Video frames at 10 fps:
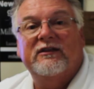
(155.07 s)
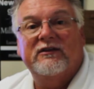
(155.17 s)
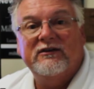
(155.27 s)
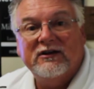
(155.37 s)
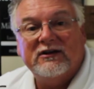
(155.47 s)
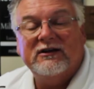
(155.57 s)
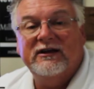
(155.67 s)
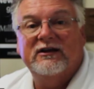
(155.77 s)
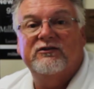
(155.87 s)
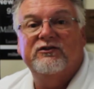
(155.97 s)
The deal
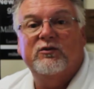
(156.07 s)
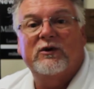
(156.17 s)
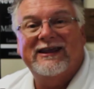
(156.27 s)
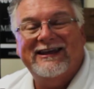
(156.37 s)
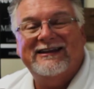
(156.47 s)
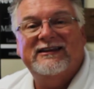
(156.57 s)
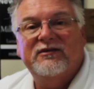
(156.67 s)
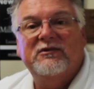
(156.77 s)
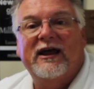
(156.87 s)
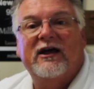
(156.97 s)
is you want to get
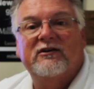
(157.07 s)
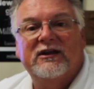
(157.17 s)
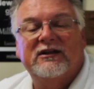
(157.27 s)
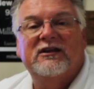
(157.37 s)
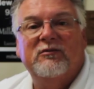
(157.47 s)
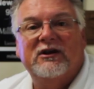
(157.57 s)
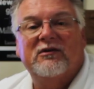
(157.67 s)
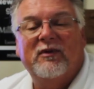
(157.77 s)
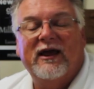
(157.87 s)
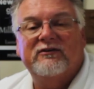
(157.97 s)
them down, get them
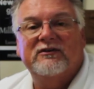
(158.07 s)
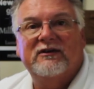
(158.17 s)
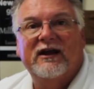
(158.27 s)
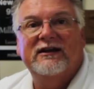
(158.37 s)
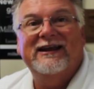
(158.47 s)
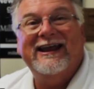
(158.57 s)
incapacitated,